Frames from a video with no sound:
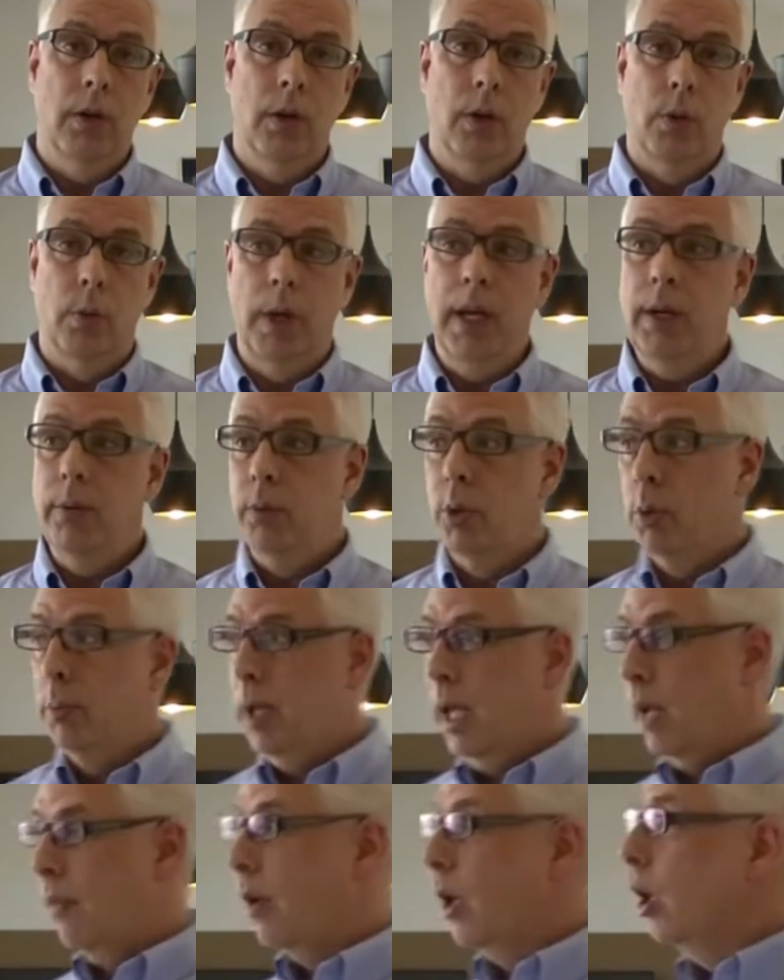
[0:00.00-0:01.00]
their great
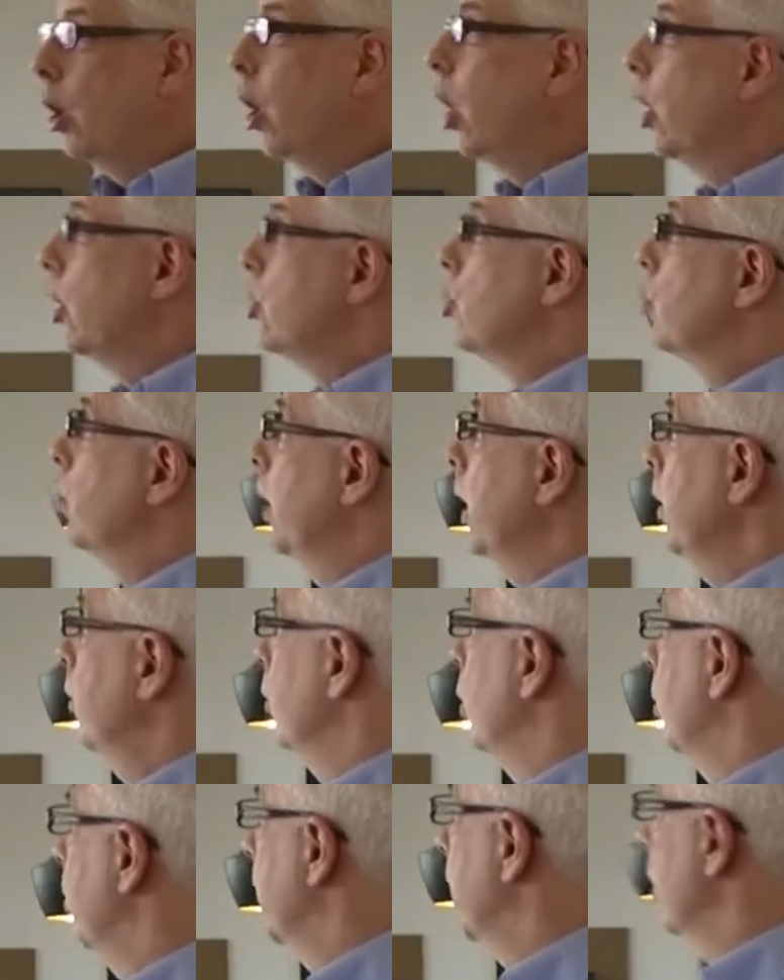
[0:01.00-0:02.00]
room. They have a large
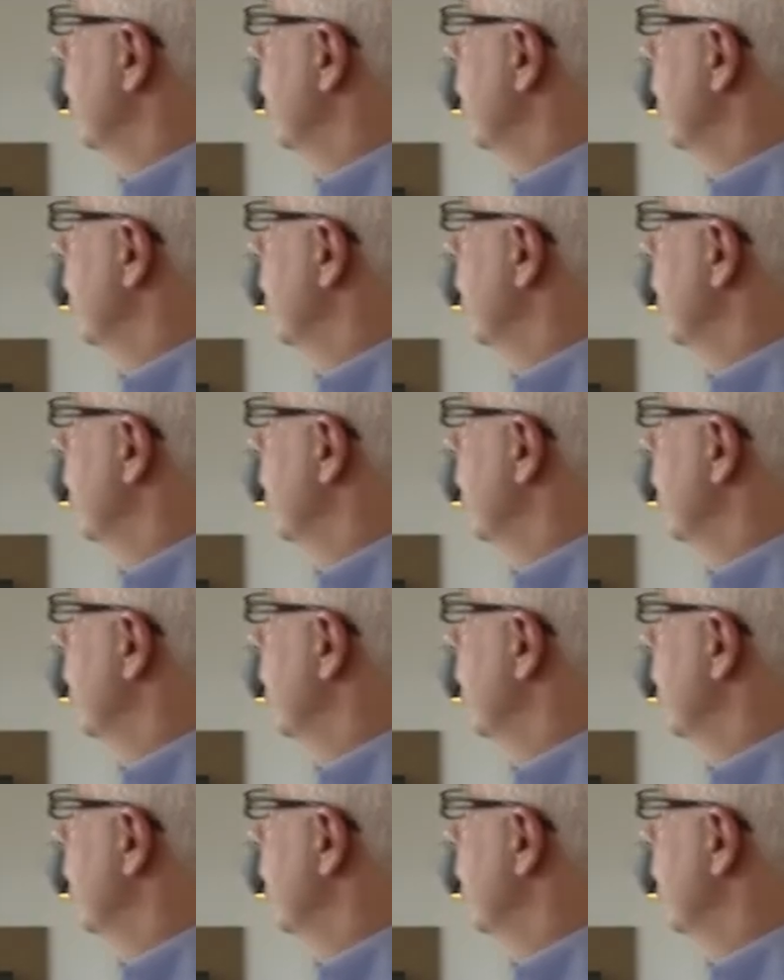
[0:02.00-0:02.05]
great room